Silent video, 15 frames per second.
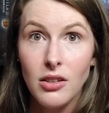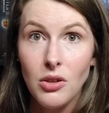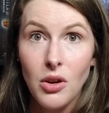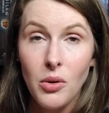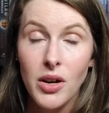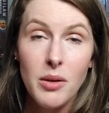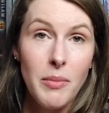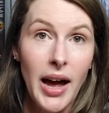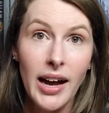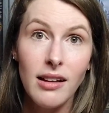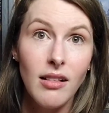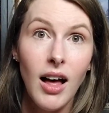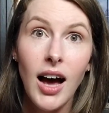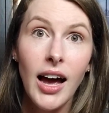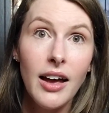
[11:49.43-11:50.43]
you don't come back
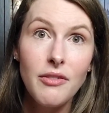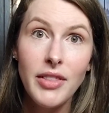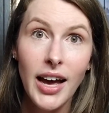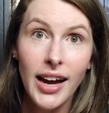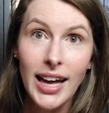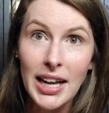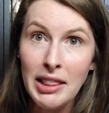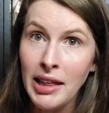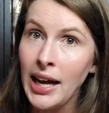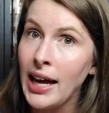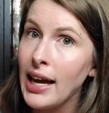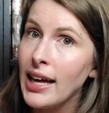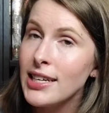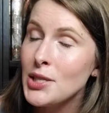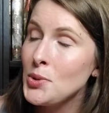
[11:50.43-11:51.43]
alive, that kind of
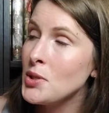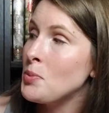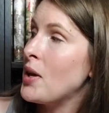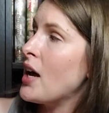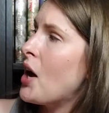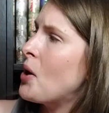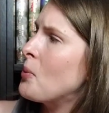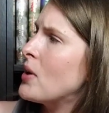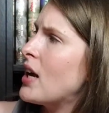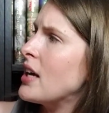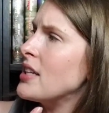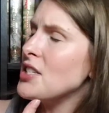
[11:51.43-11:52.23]
thing. And it's supposed to be